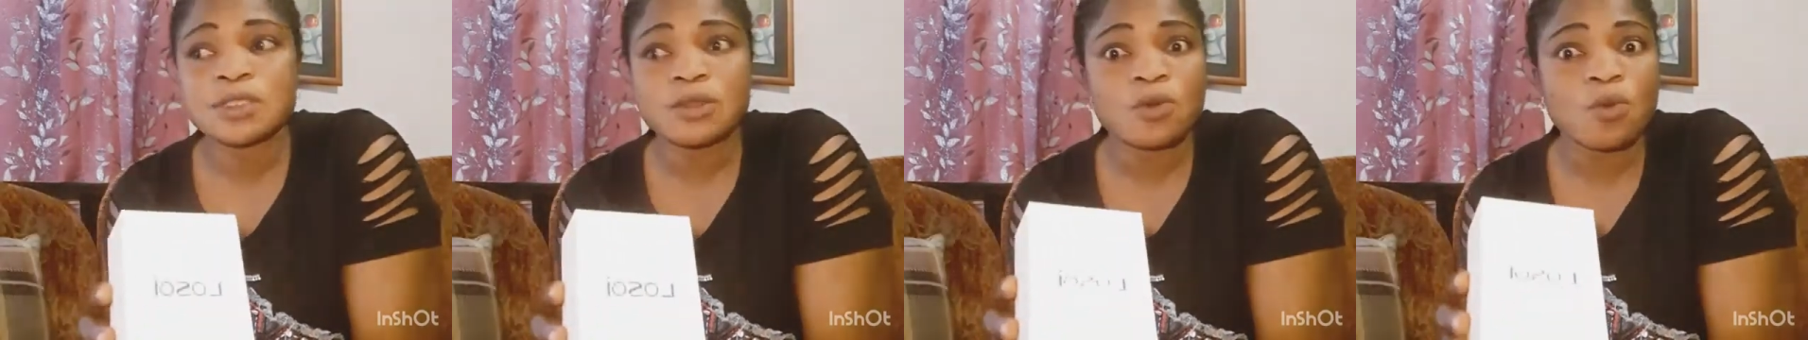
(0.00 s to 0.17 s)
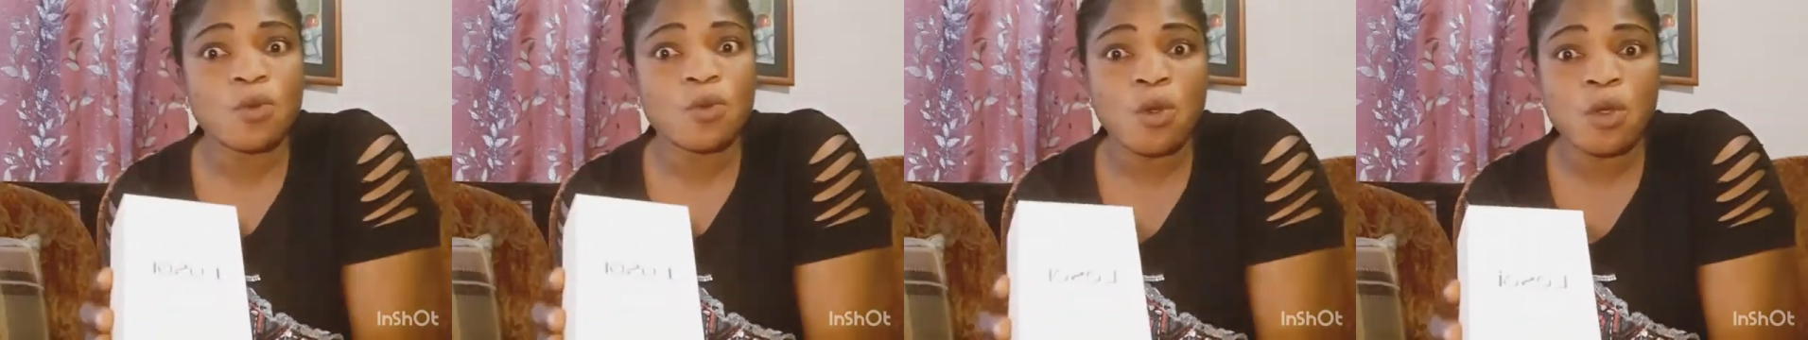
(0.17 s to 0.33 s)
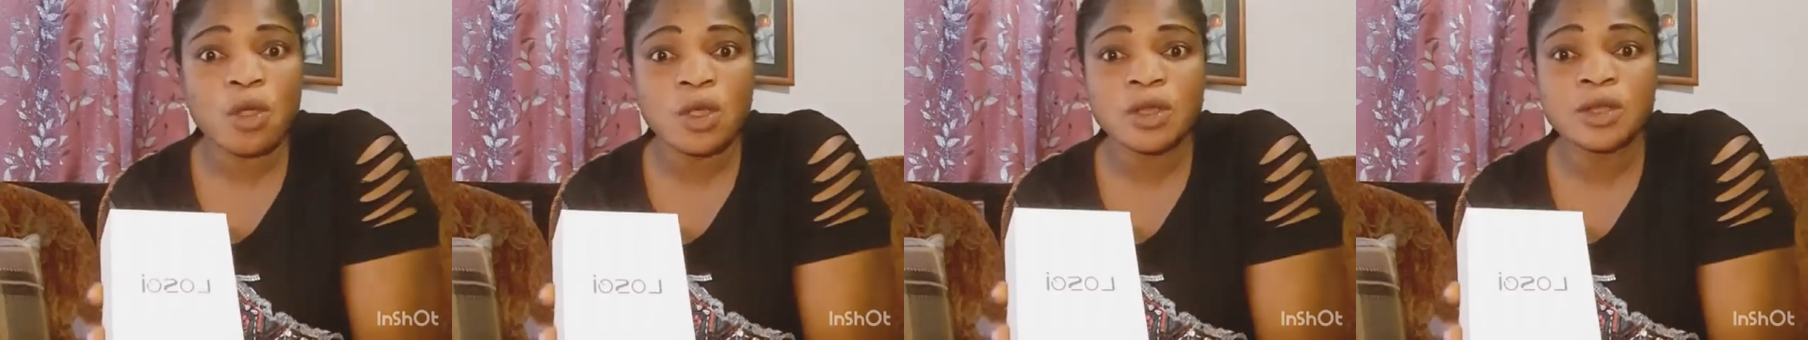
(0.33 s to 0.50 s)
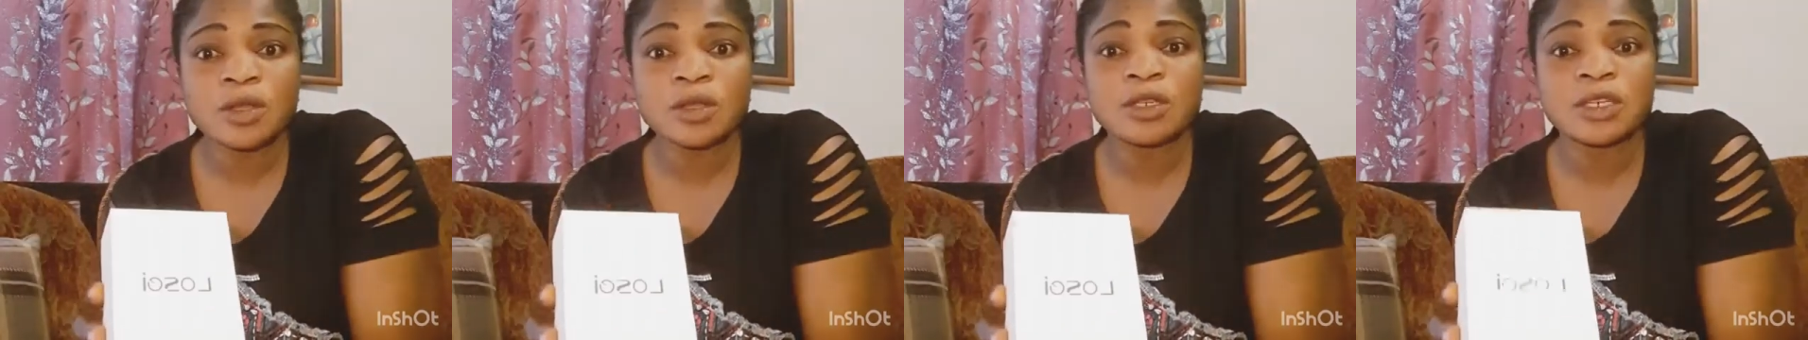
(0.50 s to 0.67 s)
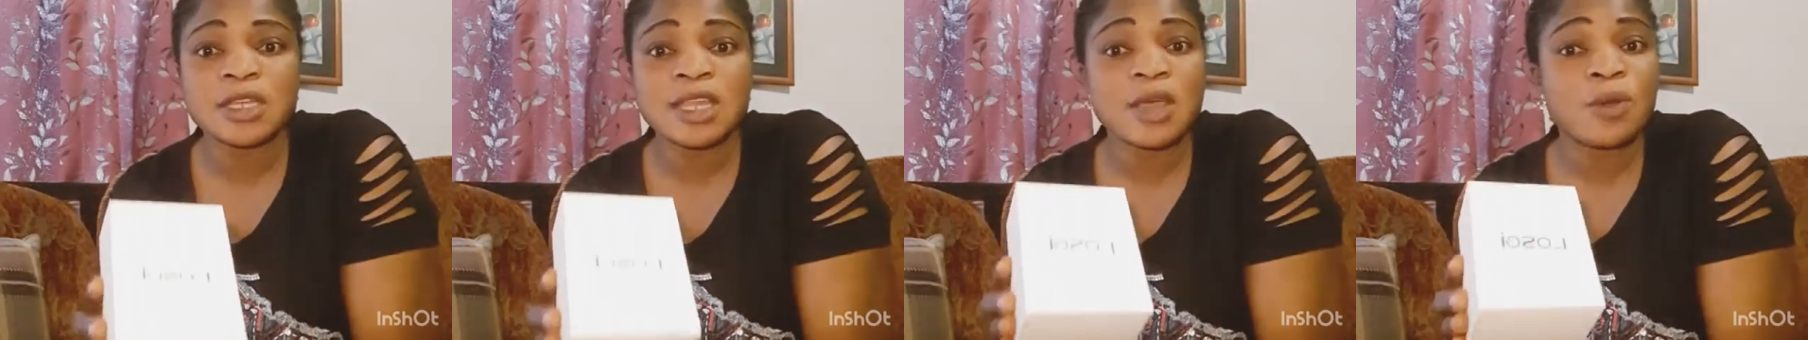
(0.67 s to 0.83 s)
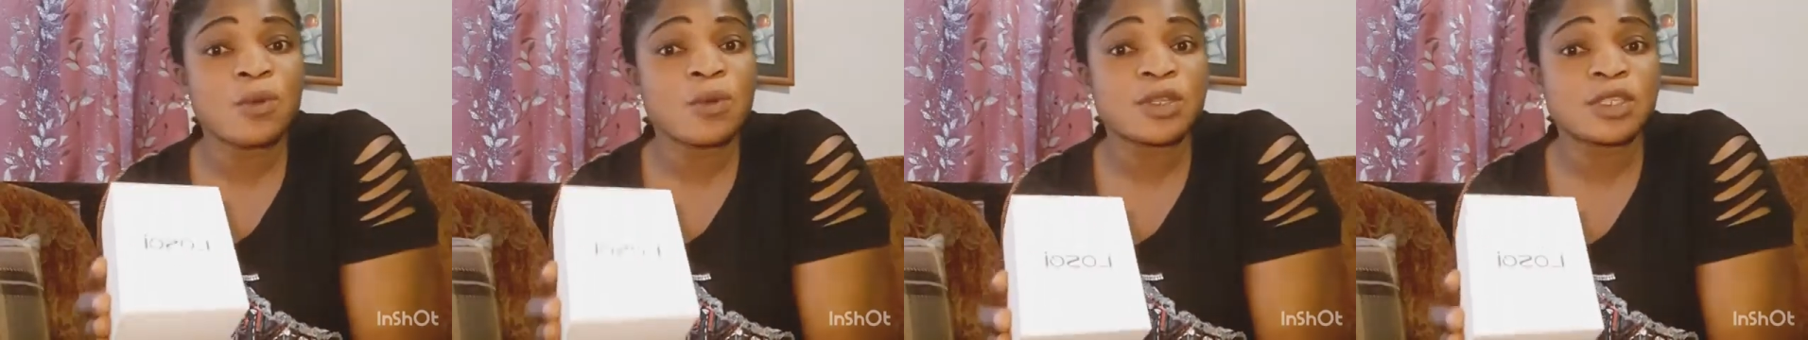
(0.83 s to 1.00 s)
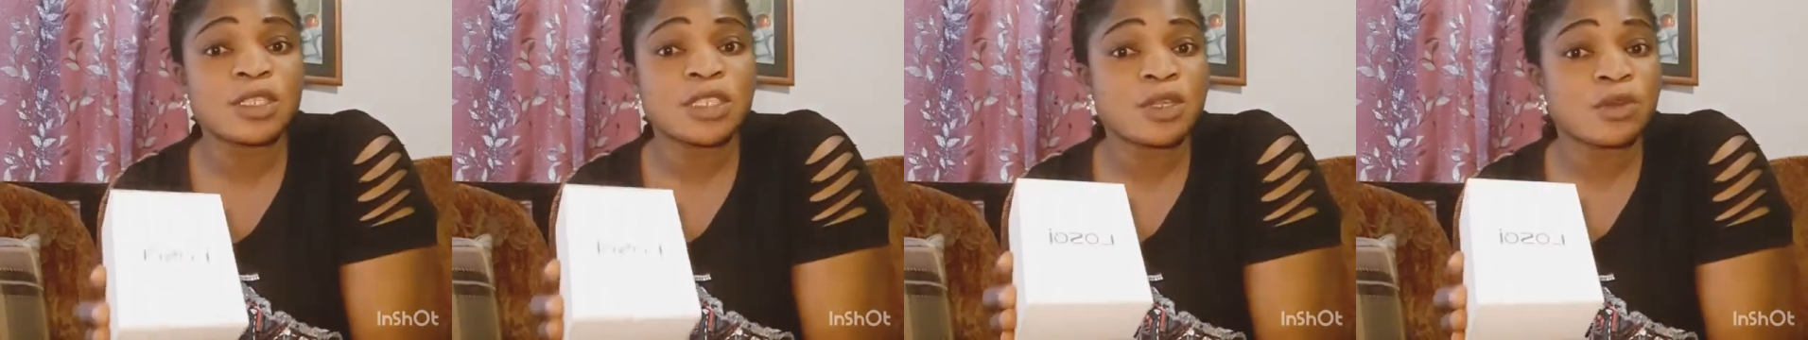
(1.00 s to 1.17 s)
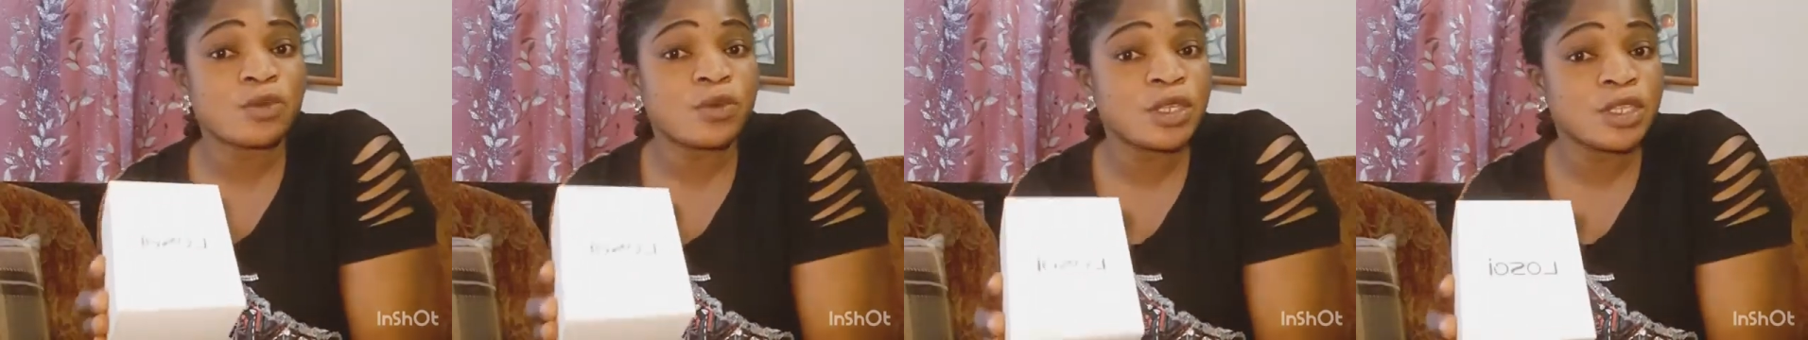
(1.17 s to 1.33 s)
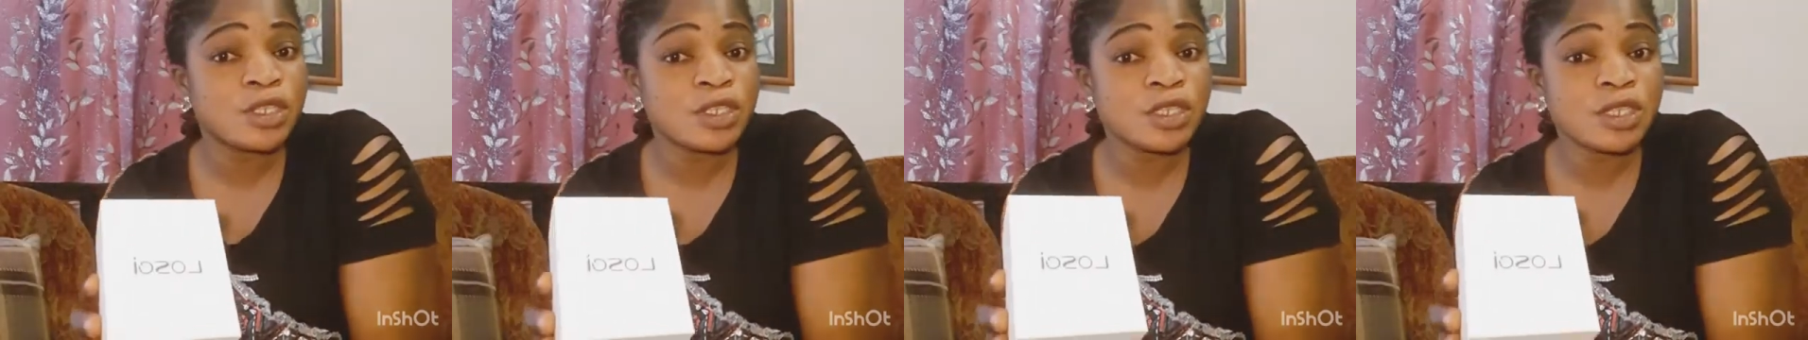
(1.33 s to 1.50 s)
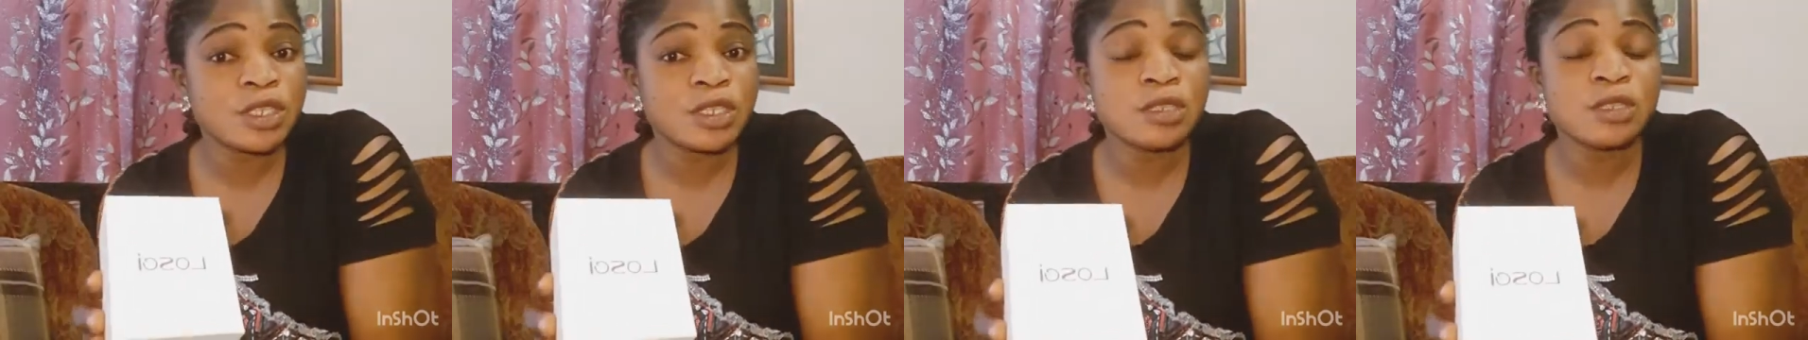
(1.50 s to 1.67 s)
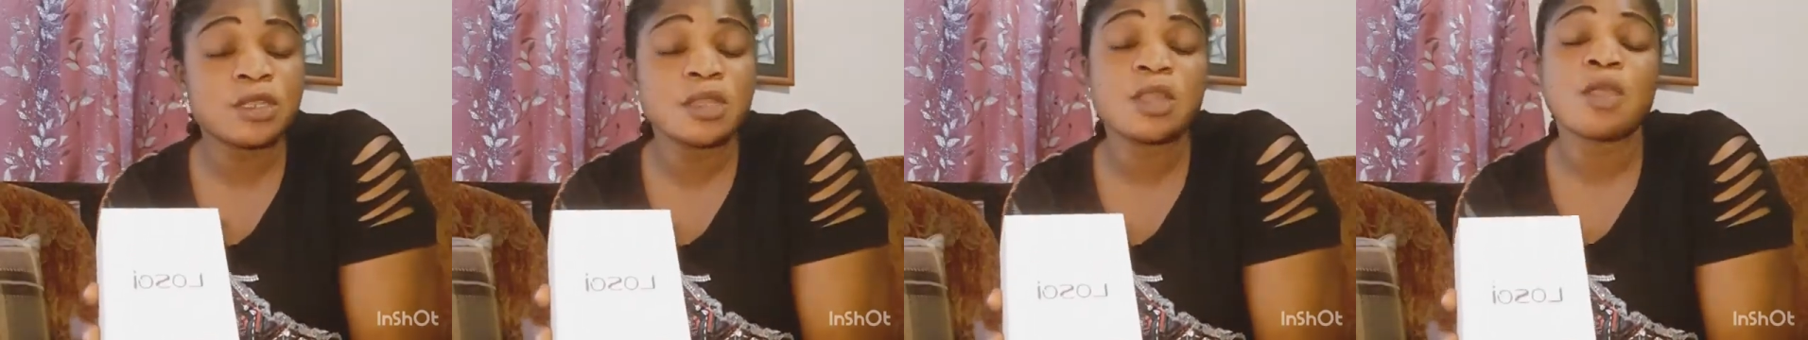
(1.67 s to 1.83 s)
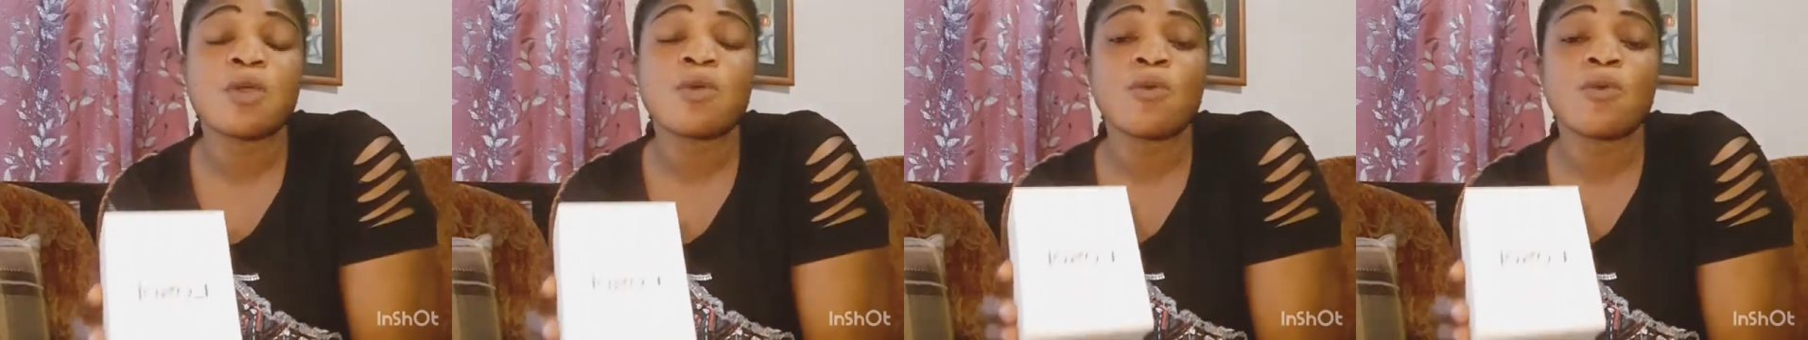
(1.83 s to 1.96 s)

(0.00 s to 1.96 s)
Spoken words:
the reason